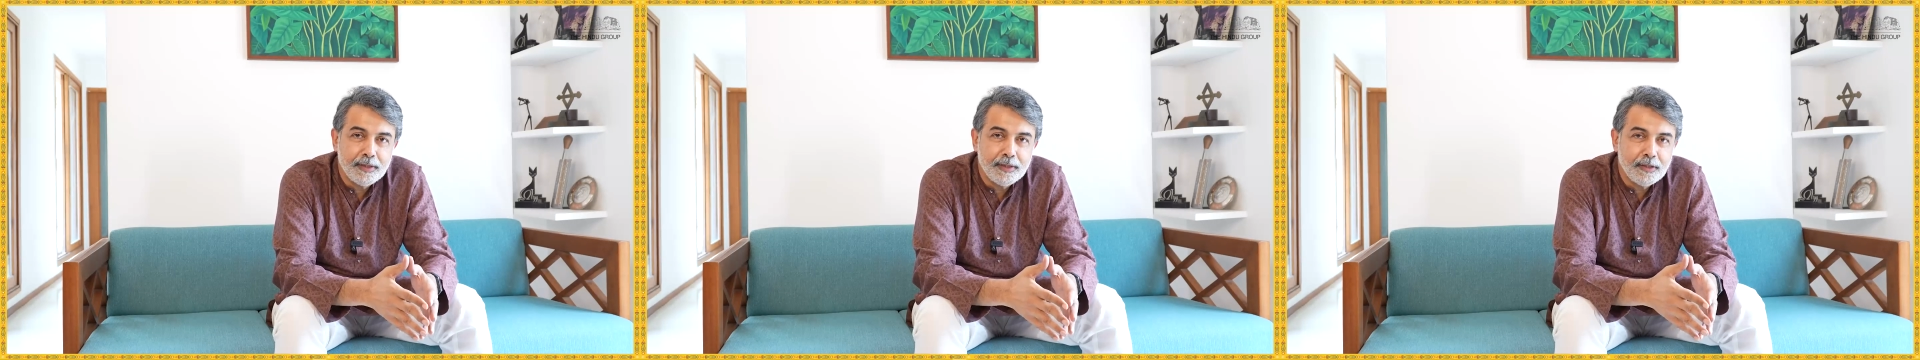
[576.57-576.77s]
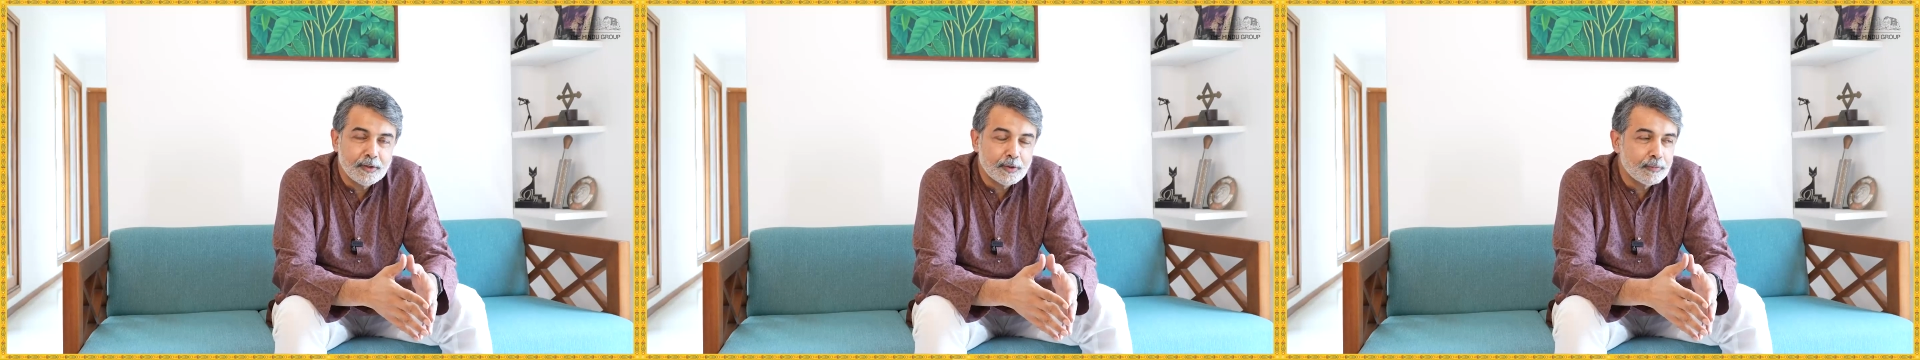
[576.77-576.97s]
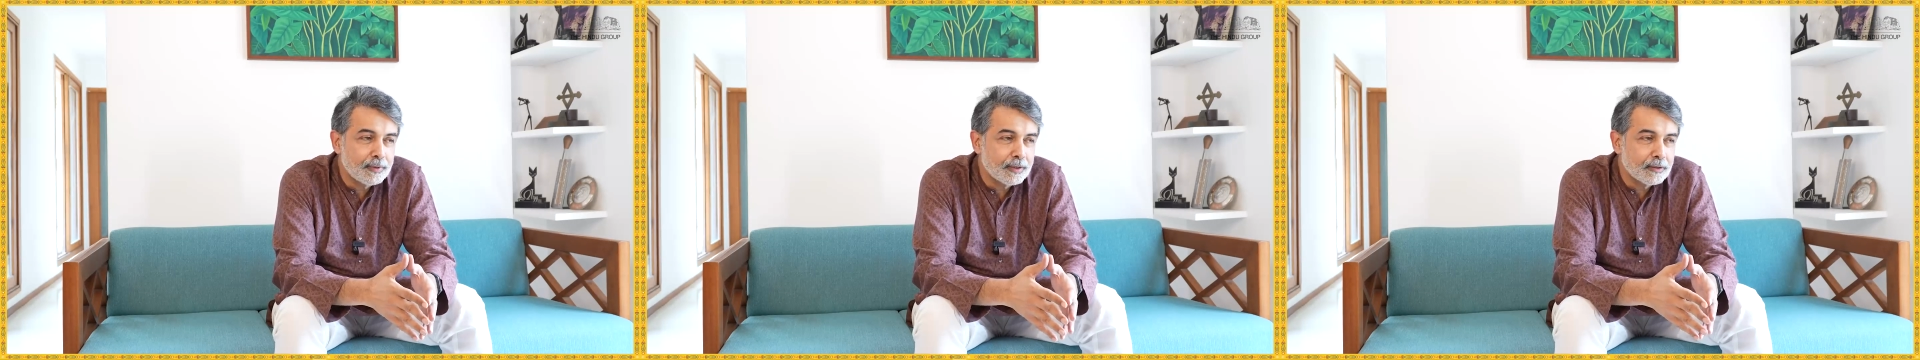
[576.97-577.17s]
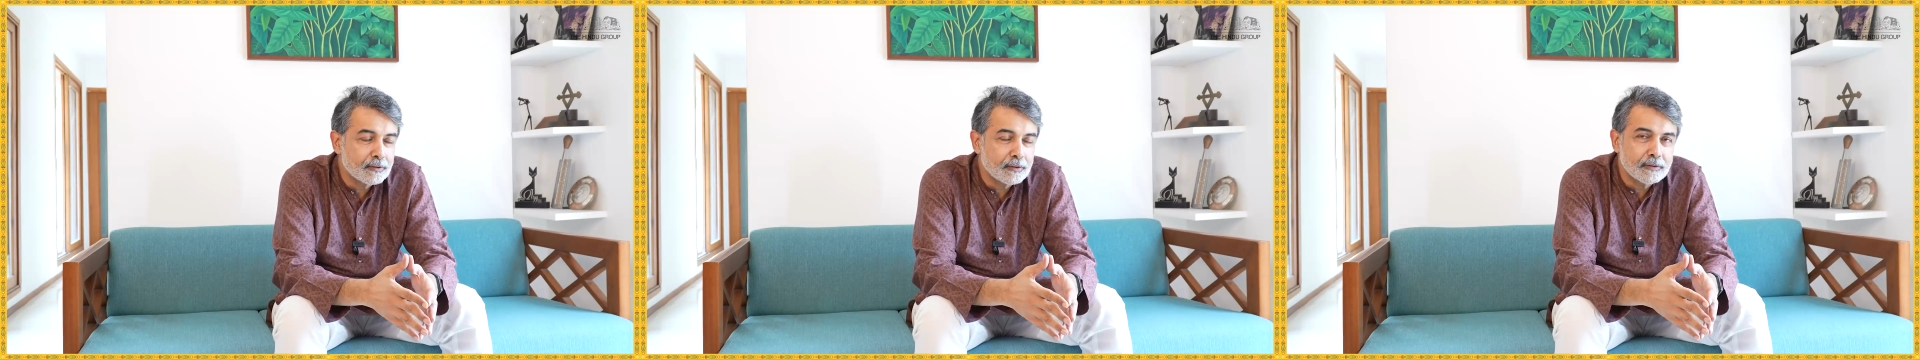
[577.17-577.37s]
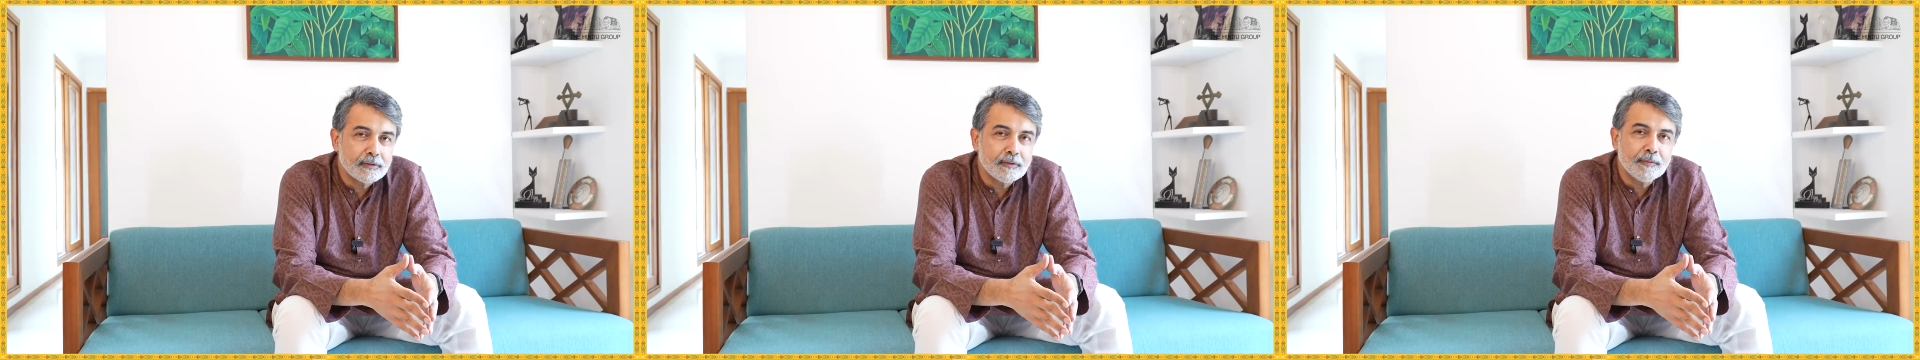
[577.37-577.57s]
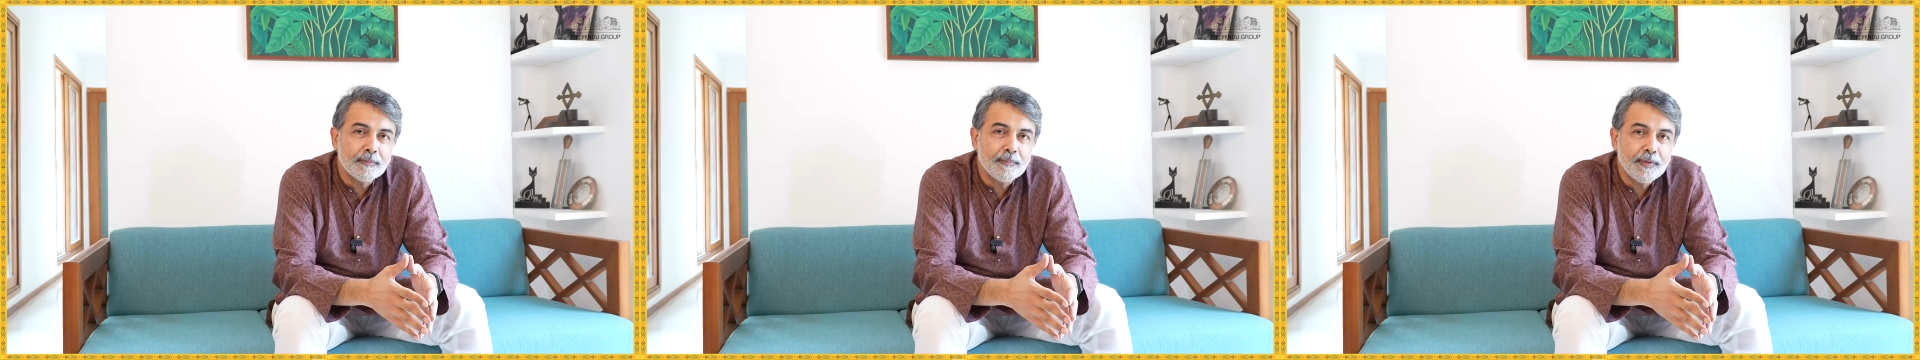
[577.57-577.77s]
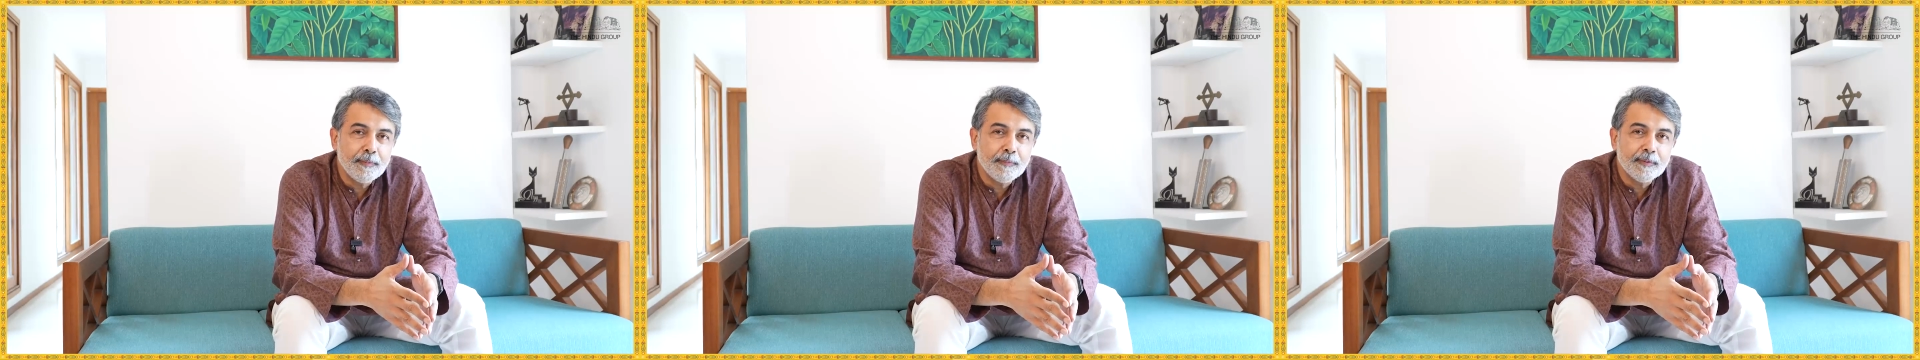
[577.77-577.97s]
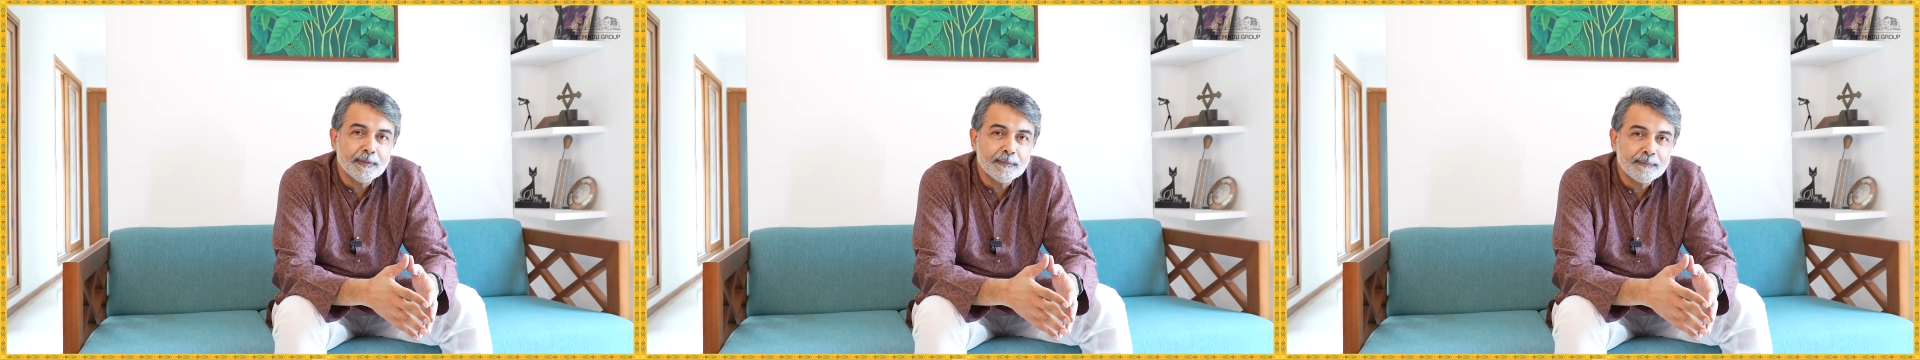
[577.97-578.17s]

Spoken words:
beach, but it's also the people.